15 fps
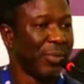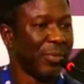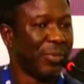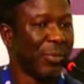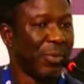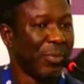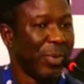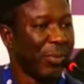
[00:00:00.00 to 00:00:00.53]

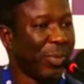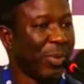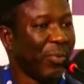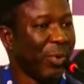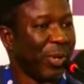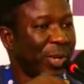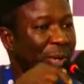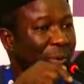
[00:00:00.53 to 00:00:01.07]
So maybe
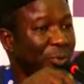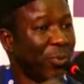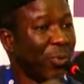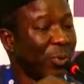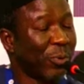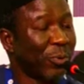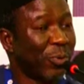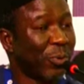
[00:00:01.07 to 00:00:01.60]
we need to
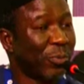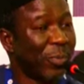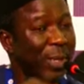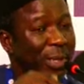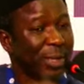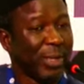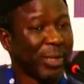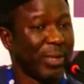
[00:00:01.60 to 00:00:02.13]
also
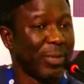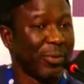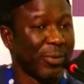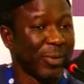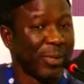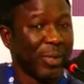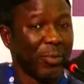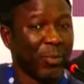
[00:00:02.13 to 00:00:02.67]
make it in
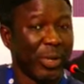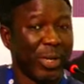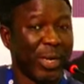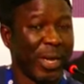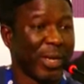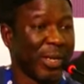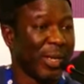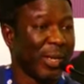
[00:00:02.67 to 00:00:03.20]
such a way
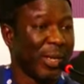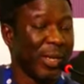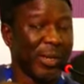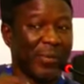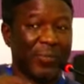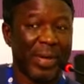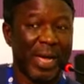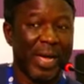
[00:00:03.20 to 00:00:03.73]
that
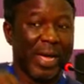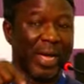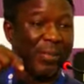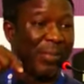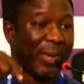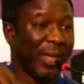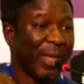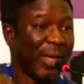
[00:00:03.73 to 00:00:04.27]
if I
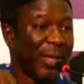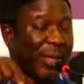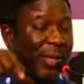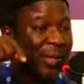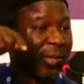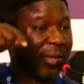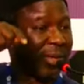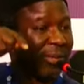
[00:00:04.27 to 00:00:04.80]
am
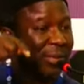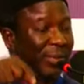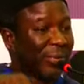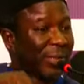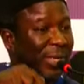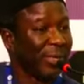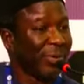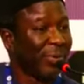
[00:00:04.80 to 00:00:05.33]
a
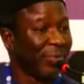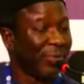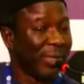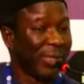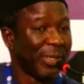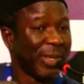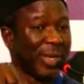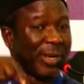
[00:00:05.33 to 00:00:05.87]
Society of
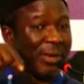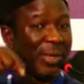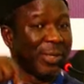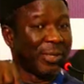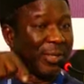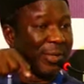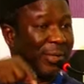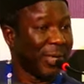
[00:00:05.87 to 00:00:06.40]
Engineers
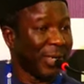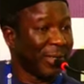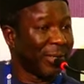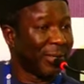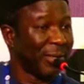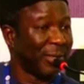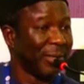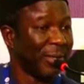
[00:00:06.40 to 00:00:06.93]
registered,